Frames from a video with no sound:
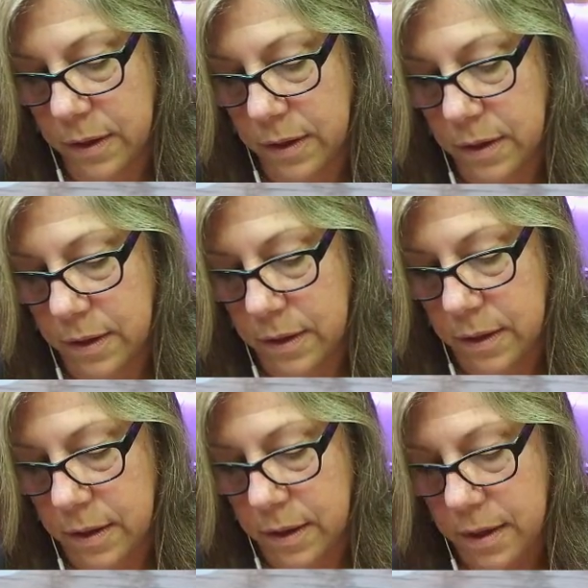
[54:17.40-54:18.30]

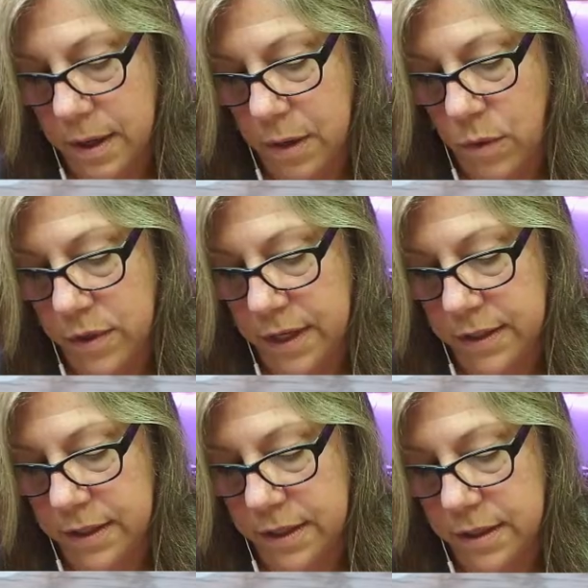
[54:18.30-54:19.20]
I want these
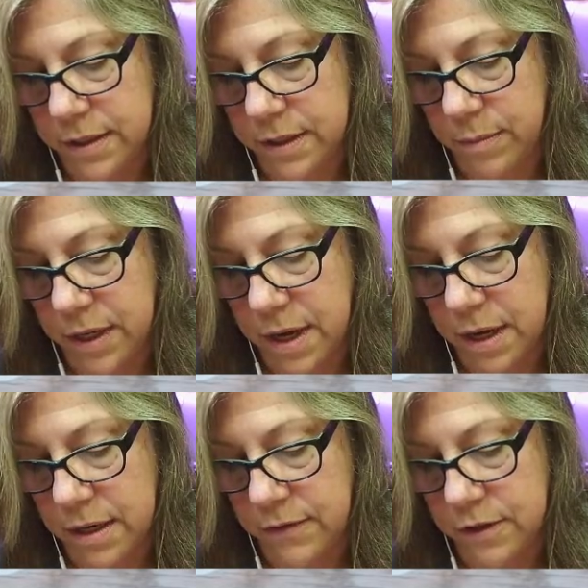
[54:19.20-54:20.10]
stitches to be
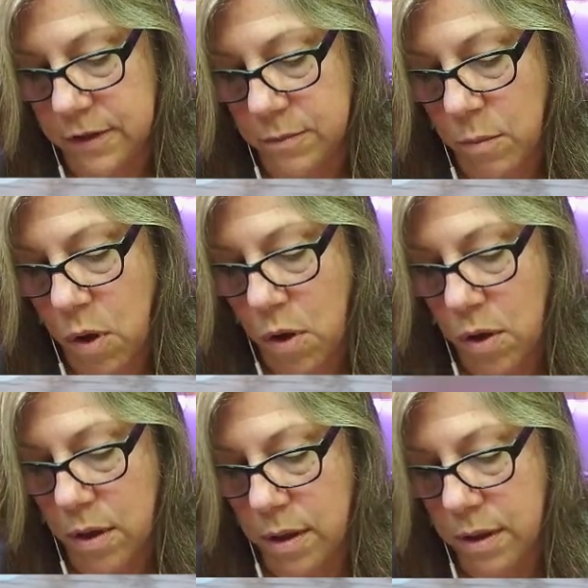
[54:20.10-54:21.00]
kind of
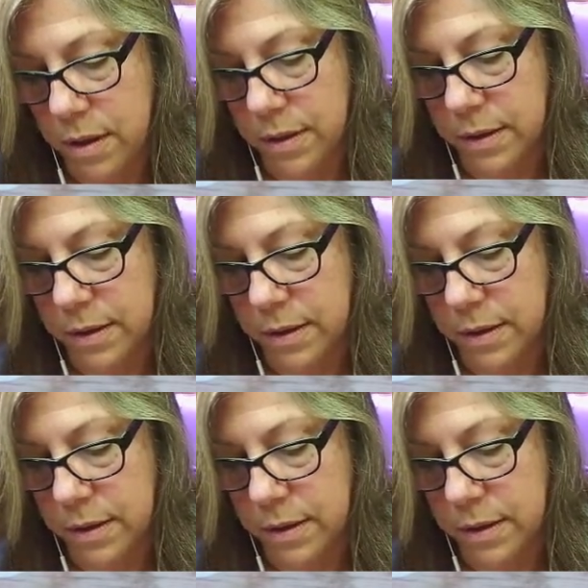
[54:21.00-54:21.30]
small.